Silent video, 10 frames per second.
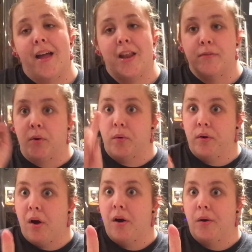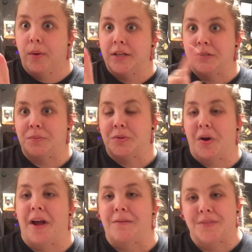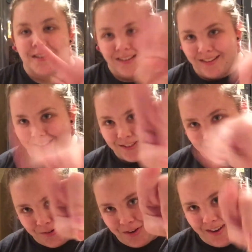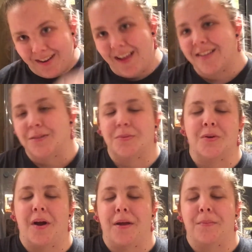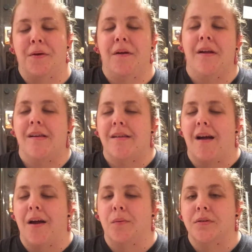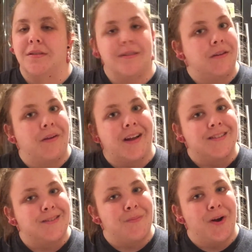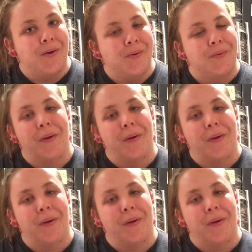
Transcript: And if you are not already subscribed, click the screen and subscribe. I will see you guys tomorrow.